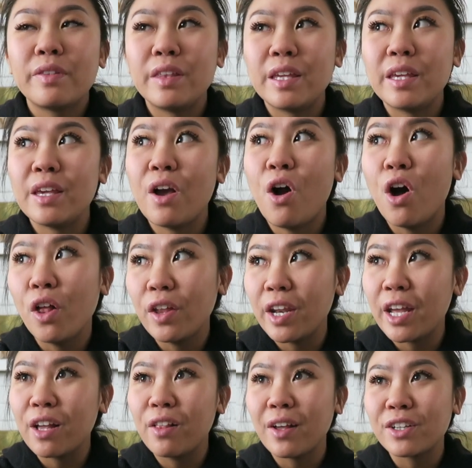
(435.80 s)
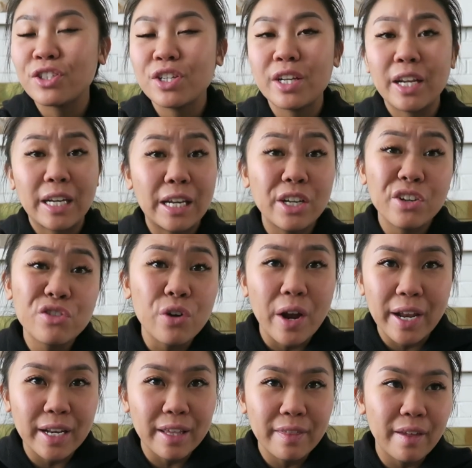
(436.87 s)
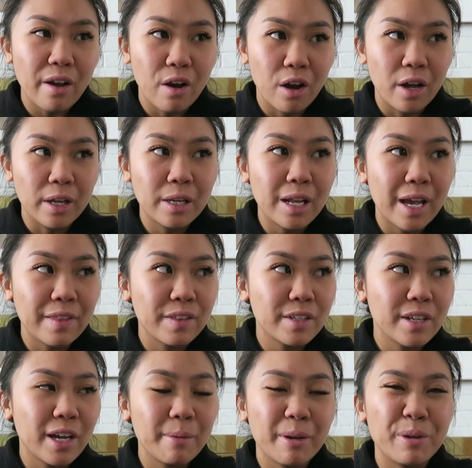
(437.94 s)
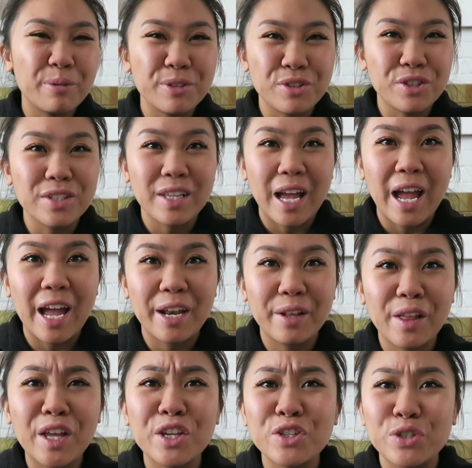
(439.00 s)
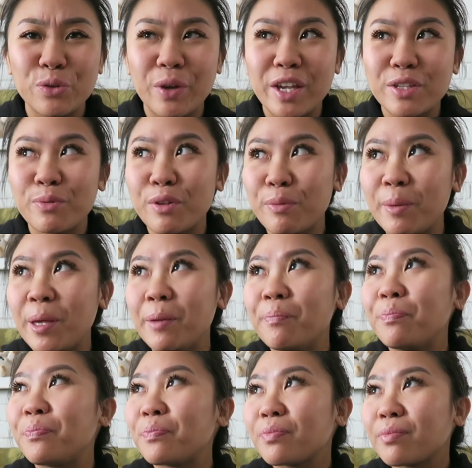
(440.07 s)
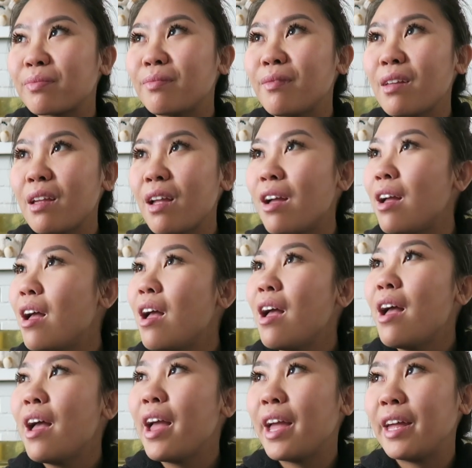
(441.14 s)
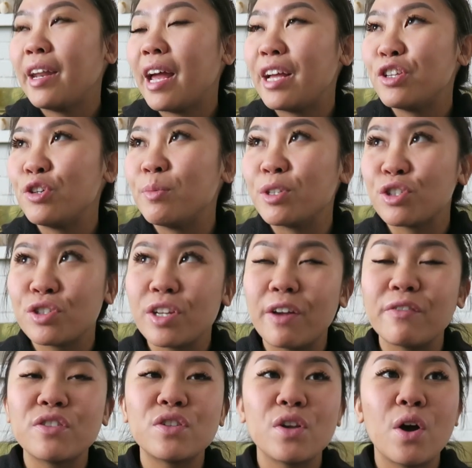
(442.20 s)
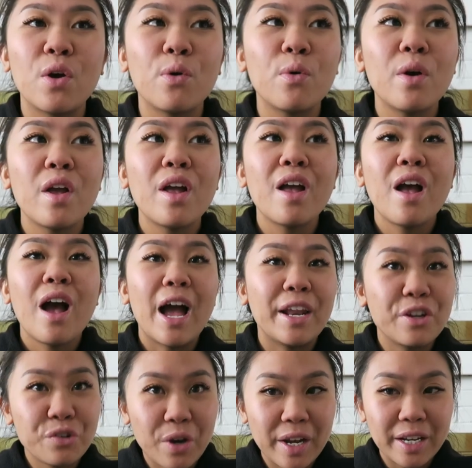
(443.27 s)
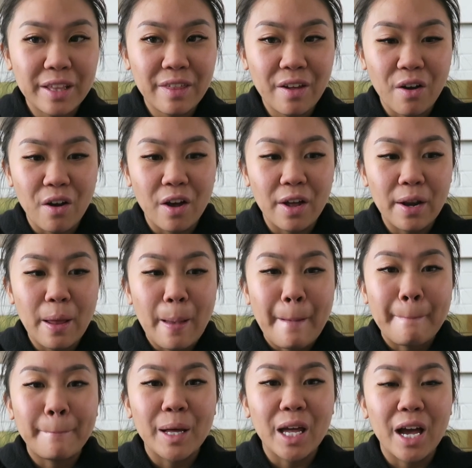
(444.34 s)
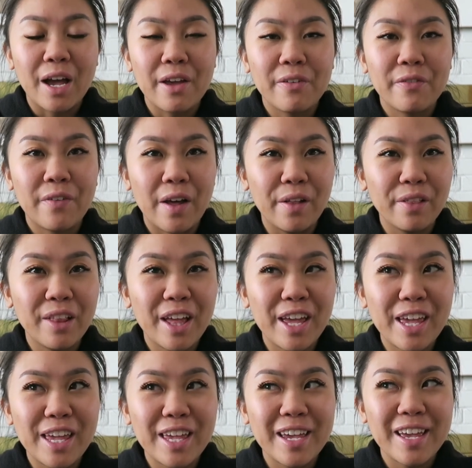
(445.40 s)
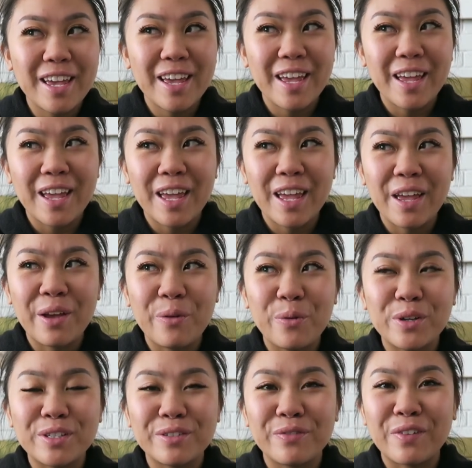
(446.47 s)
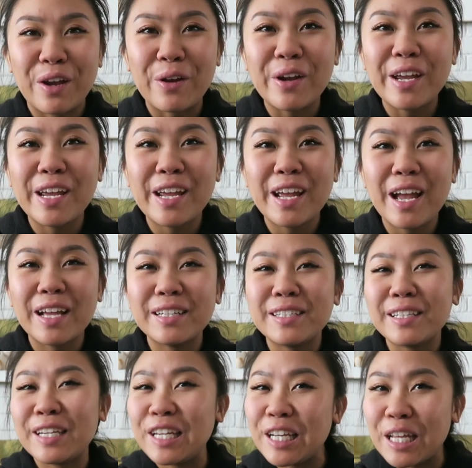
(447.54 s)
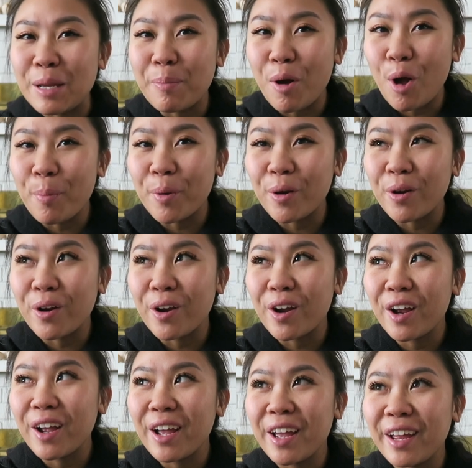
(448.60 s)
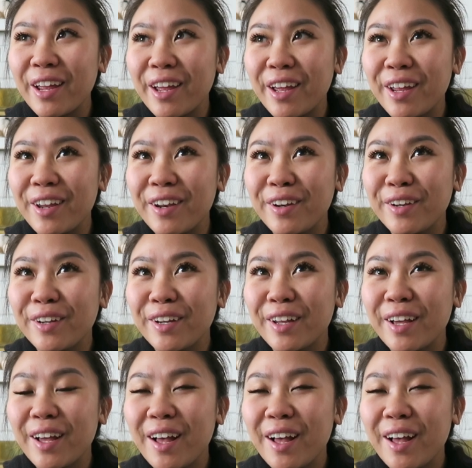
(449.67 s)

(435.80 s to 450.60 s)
the holiday collection and I didn't try anything on at the time. It was just, I had like a suitcase with me and I had too much stuff. So I didn't try anything on, but I felt like it was very teeny bopper, and